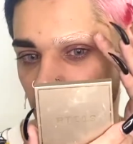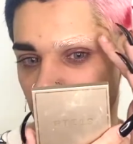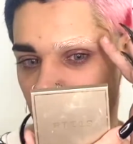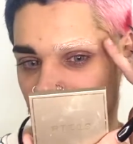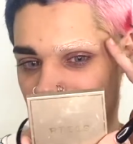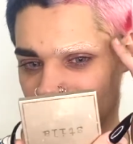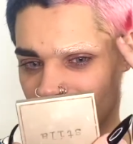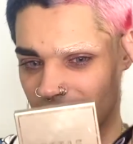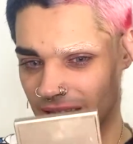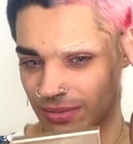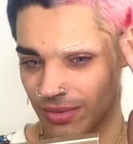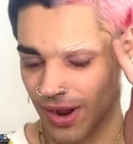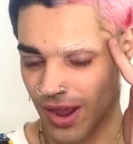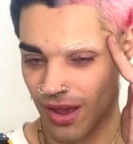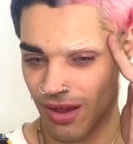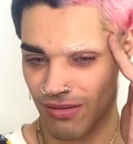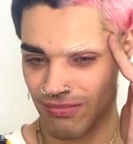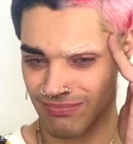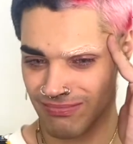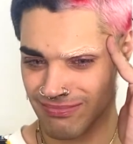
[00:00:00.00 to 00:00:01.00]
this eyebrow,
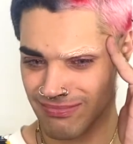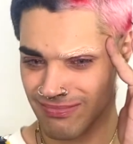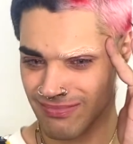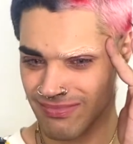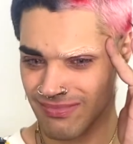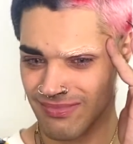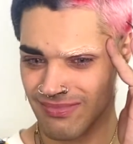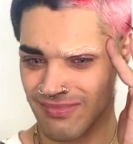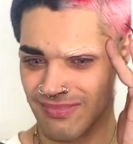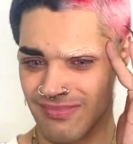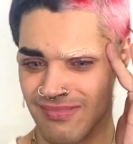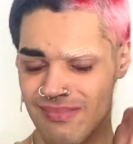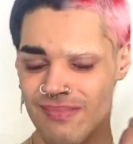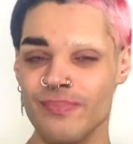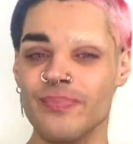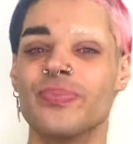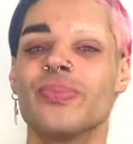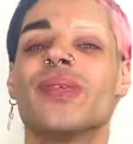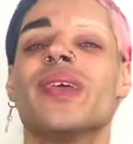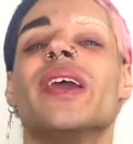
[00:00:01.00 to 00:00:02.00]

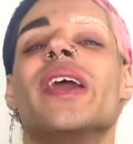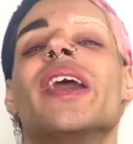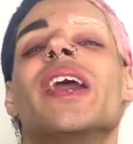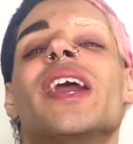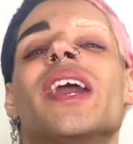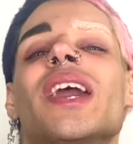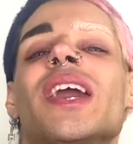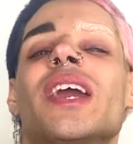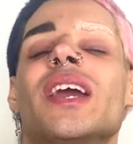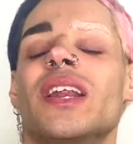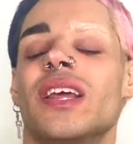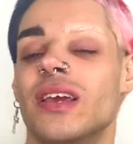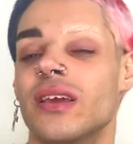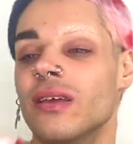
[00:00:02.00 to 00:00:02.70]
Henny.